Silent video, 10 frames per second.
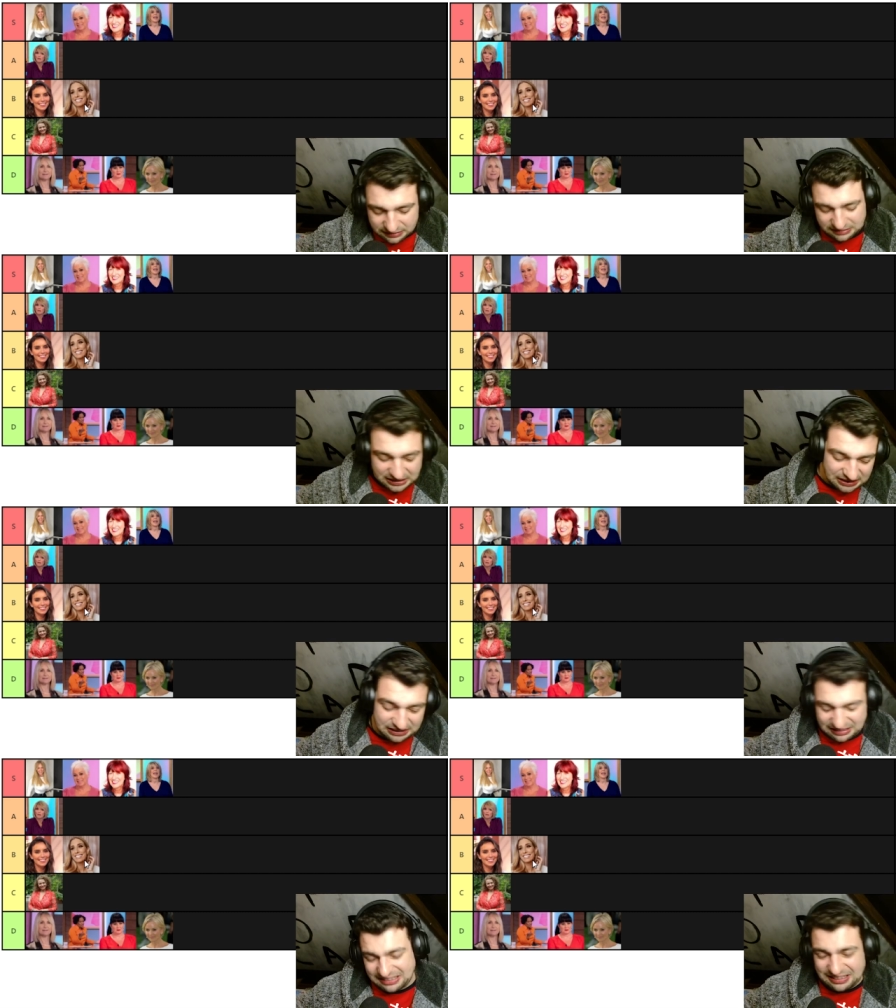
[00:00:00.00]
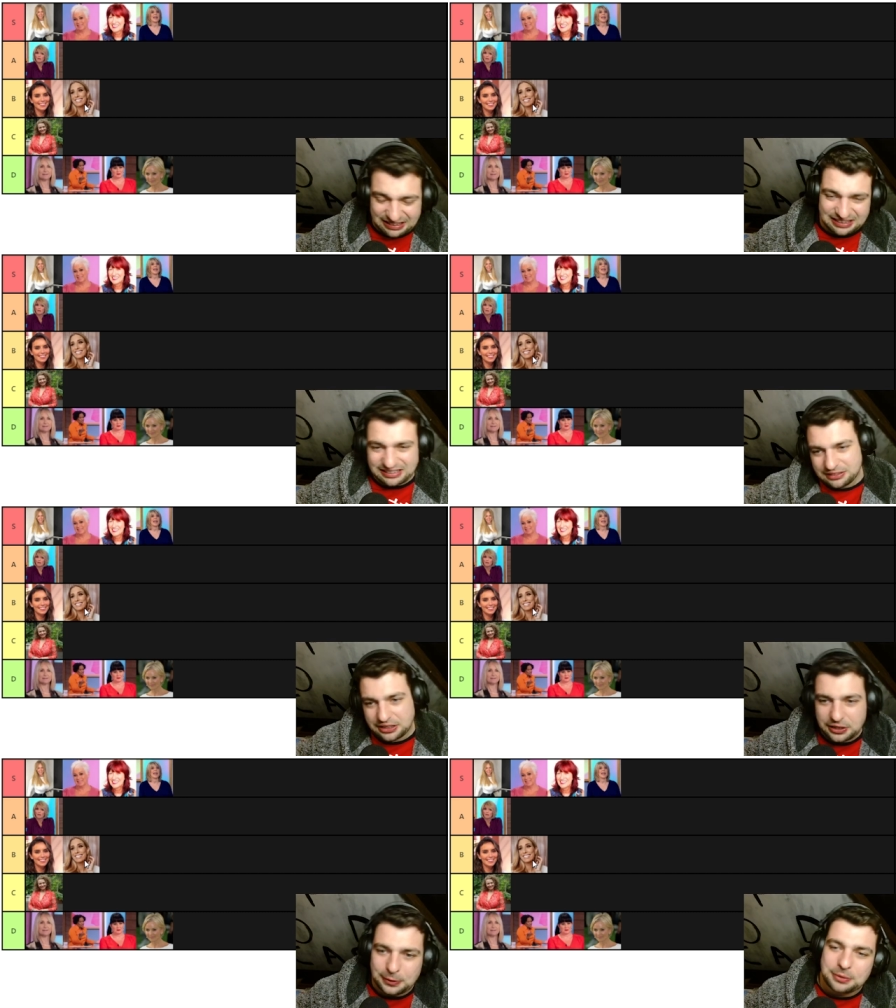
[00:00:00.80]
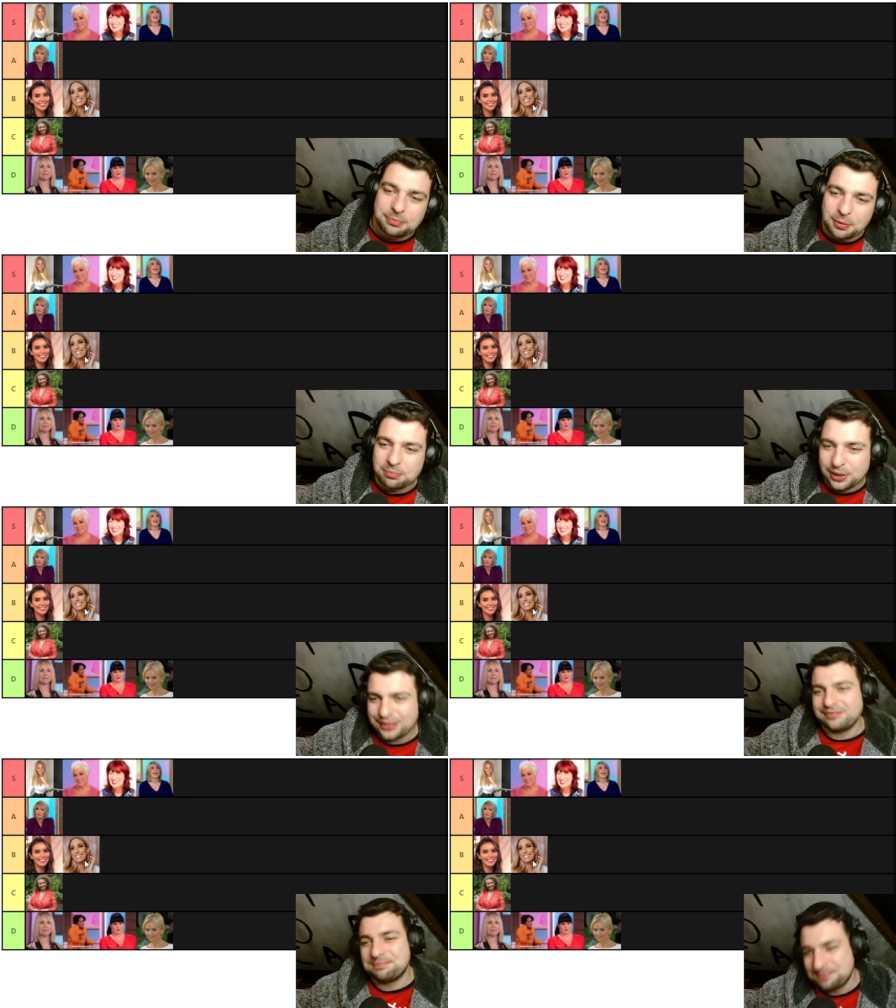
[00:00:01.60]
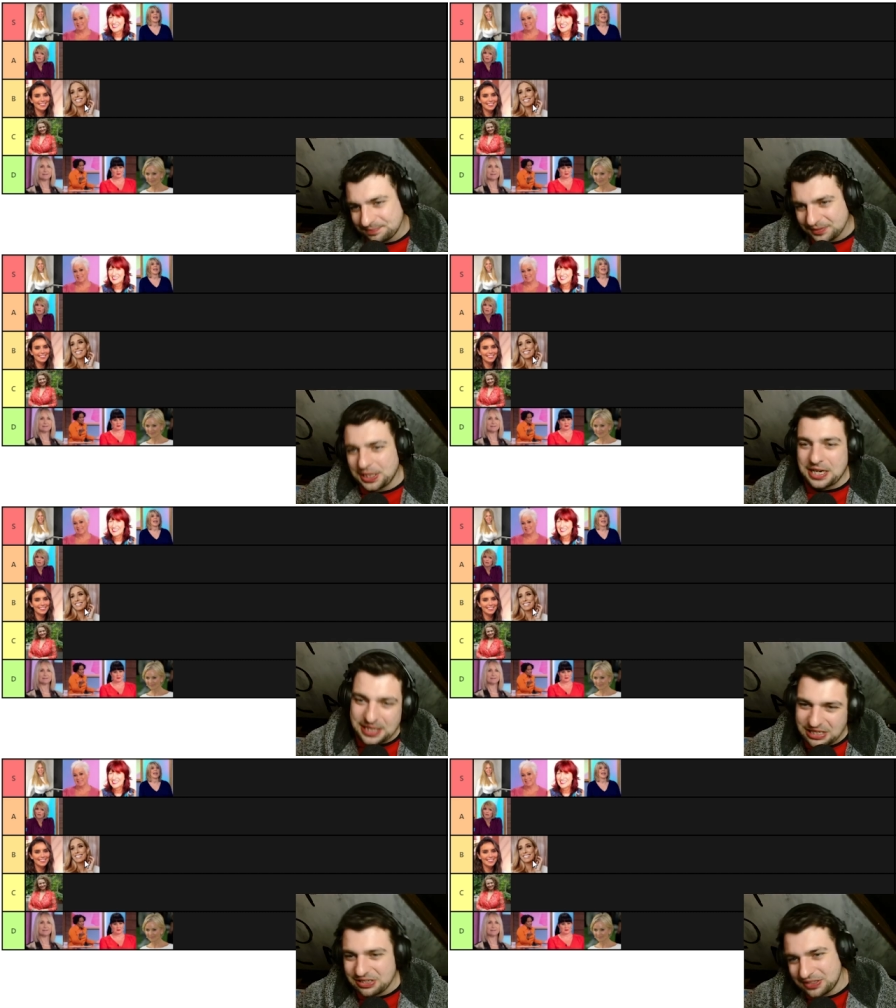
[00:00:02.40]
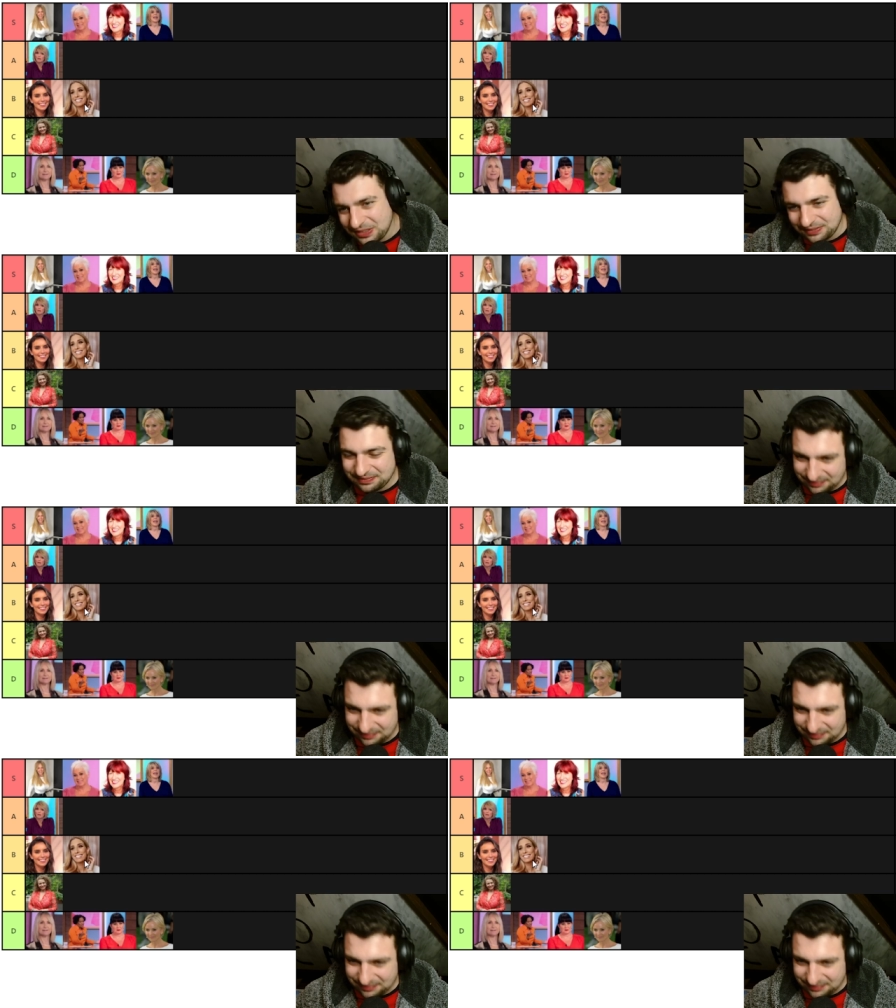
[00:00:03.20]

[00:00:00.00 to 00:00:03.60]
you know, the bumbling nice.